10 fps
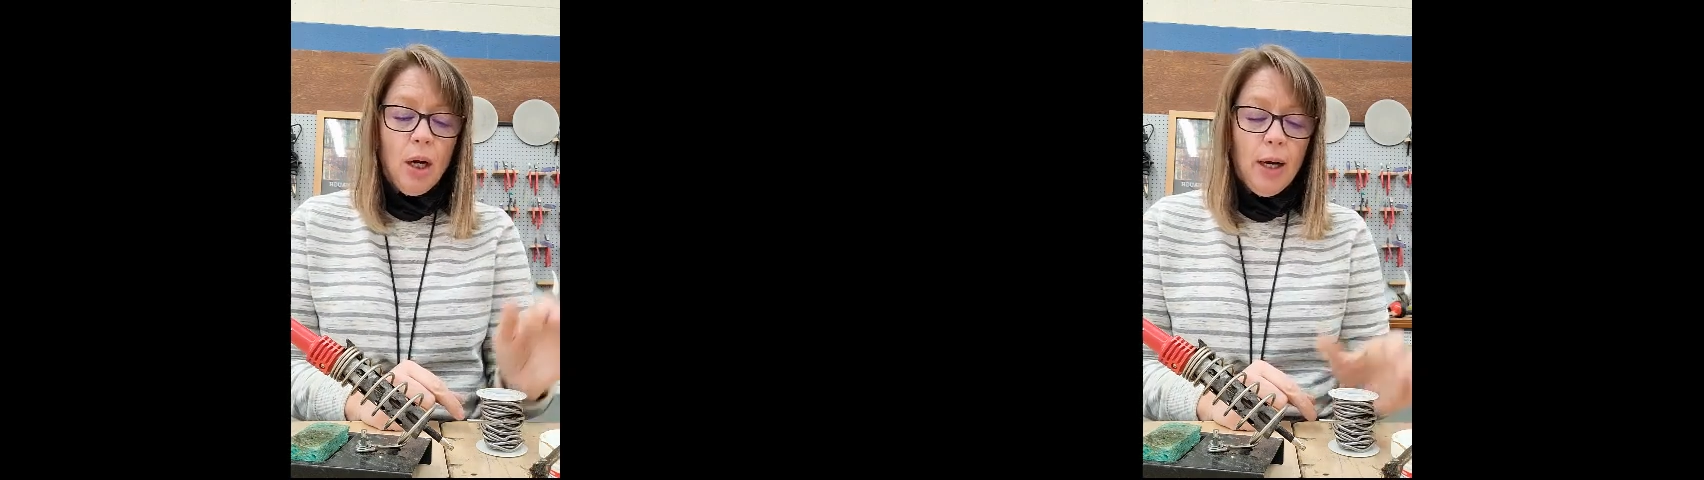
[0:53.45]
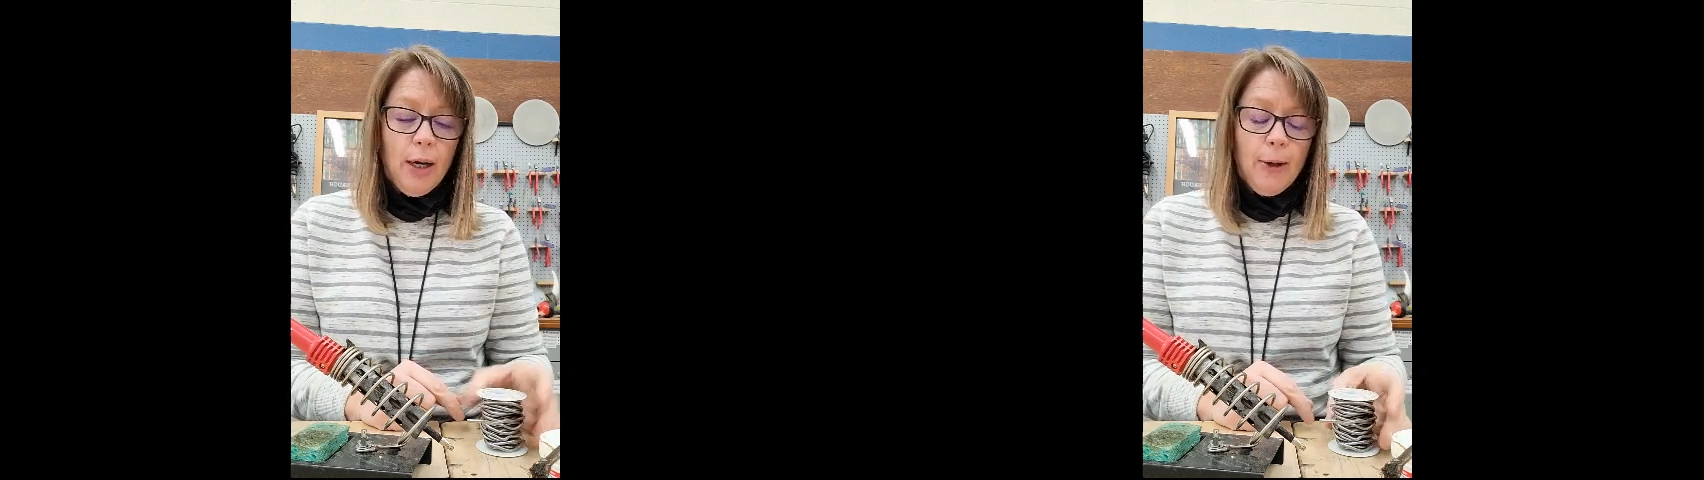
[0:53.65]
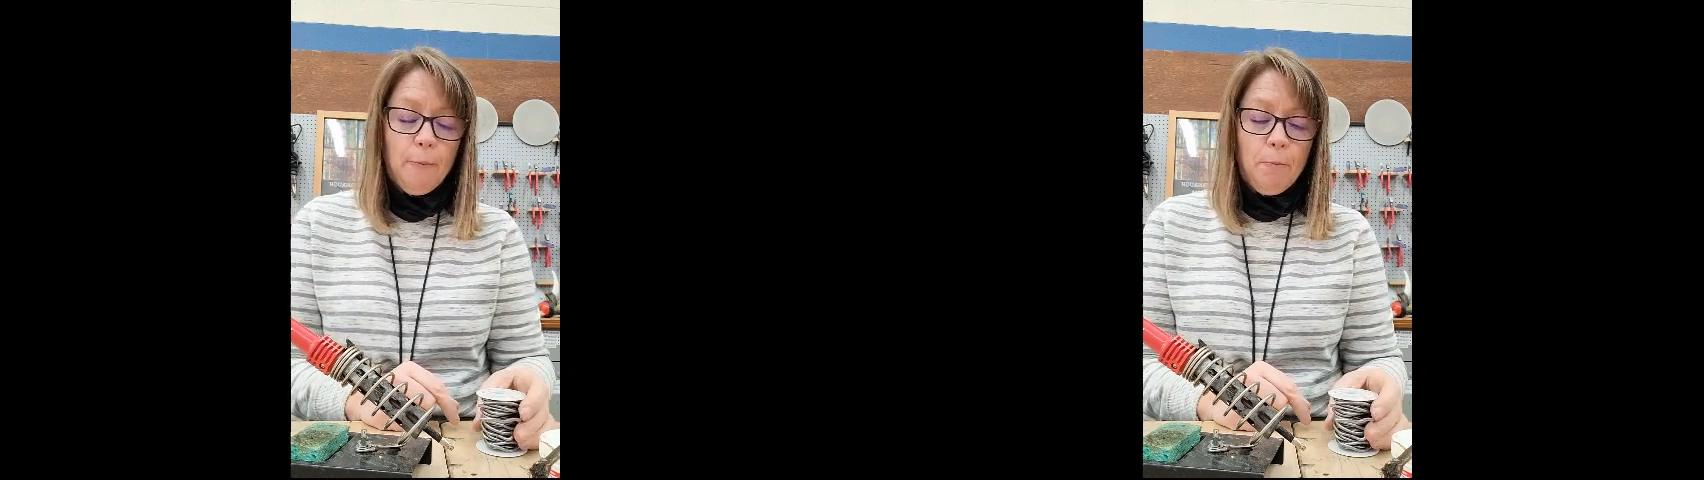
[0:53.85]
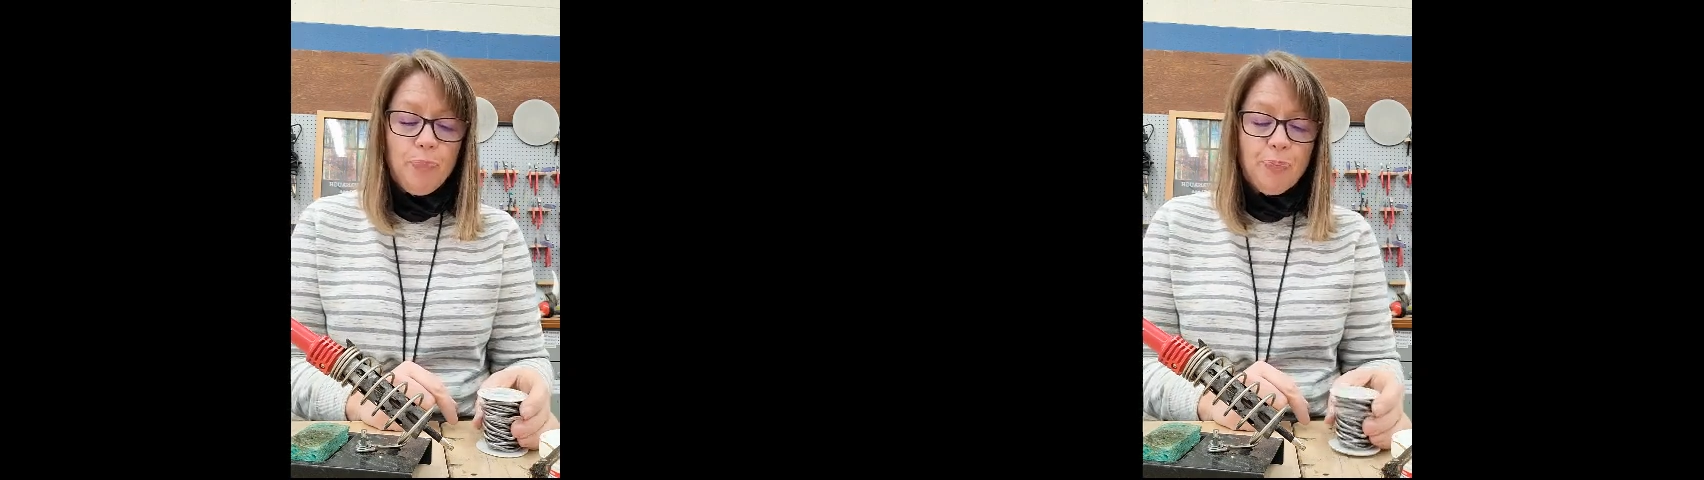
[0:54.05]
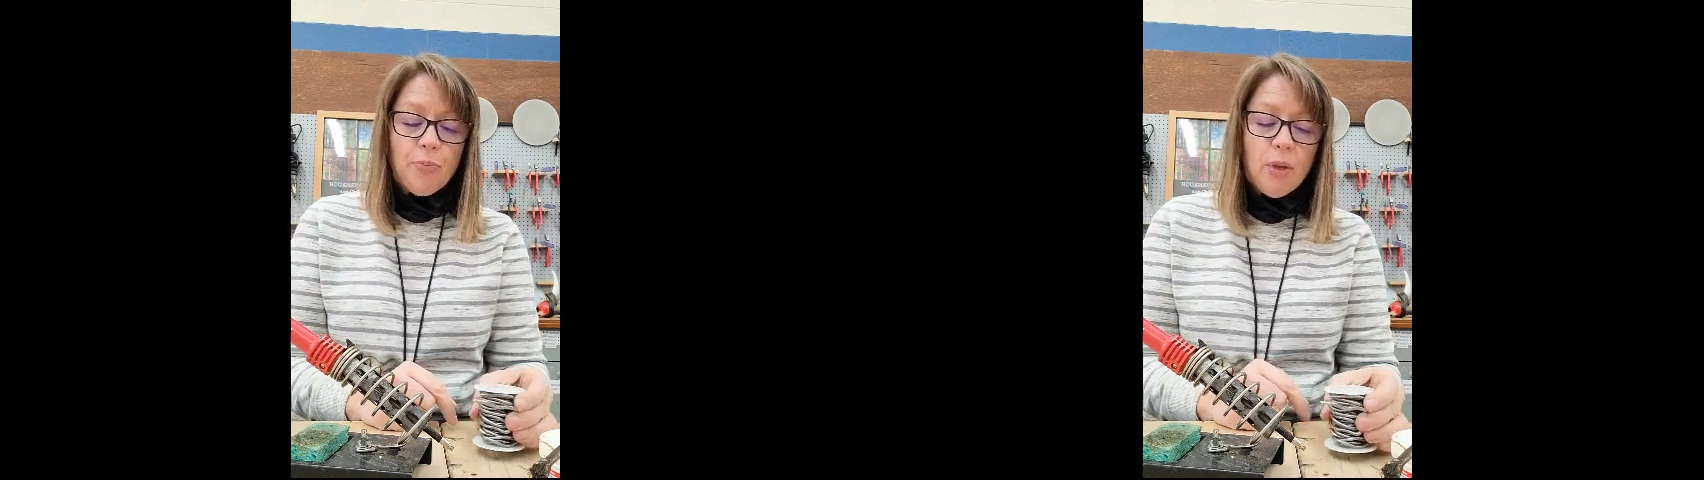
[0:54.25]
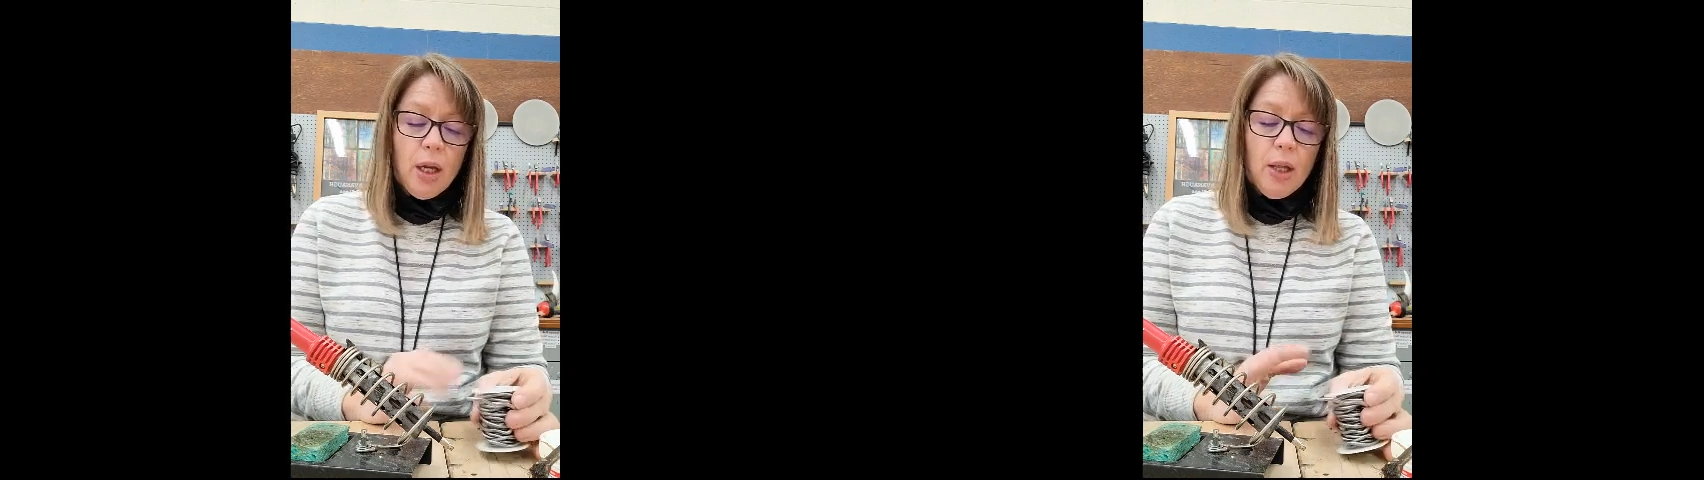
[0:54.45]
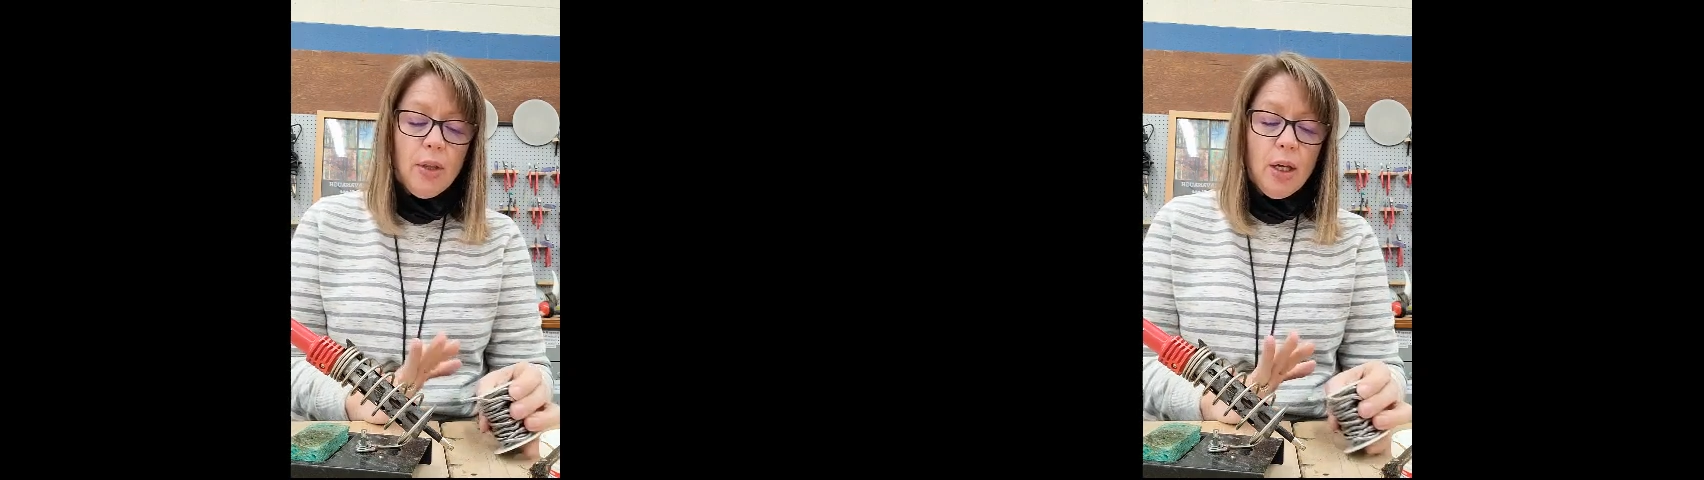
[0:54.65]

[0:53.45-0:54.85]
and